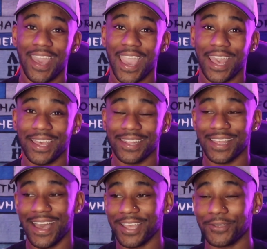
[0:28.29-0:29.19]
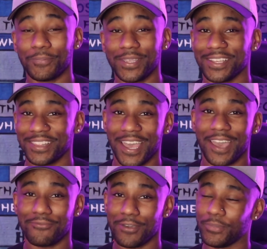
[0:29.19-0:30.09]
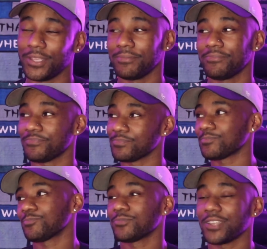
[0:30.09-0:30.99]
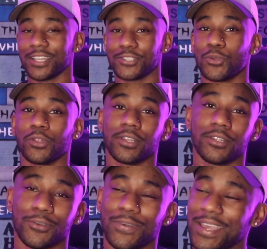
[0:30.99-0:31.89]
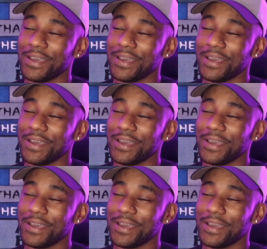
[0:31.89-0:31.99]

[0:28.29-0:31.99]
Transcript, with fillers: And I don't mean to laugh. I mean, I totally do.